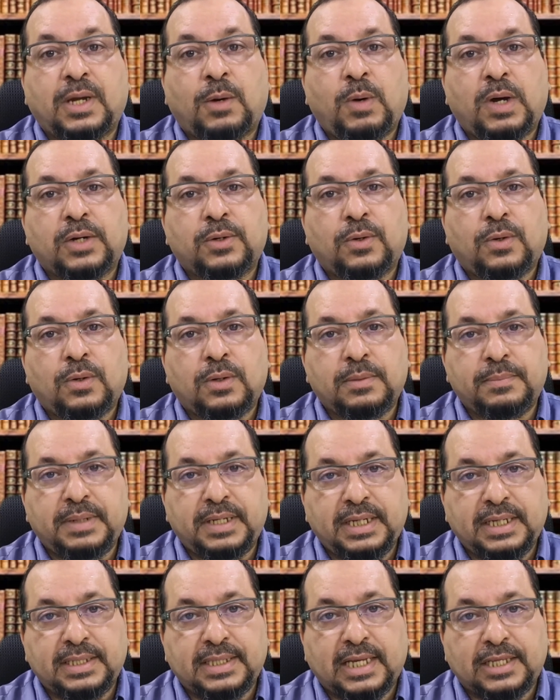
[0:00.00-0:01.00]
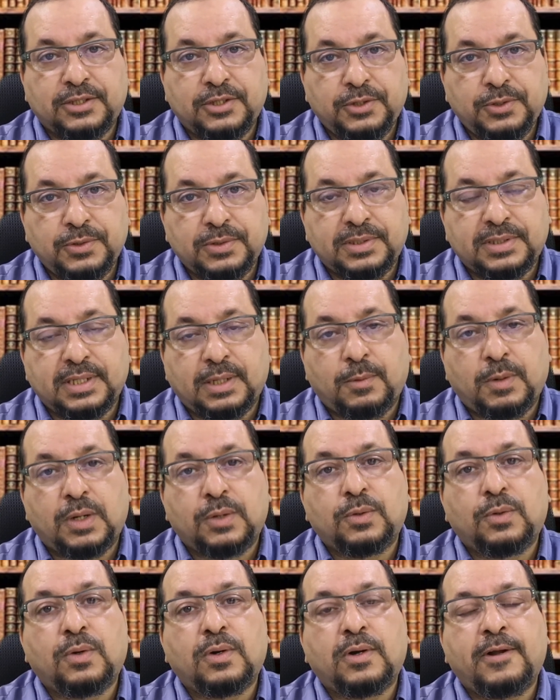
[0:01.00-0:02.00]
tawarruq, meaning that they use
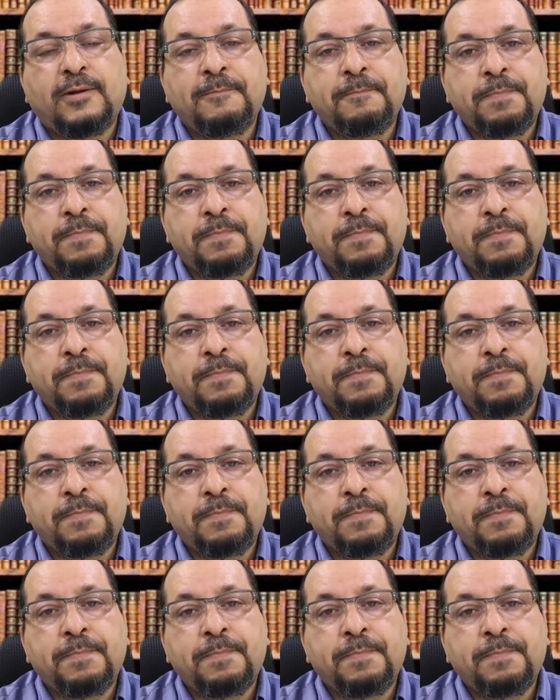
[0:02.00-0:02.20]
tawarruq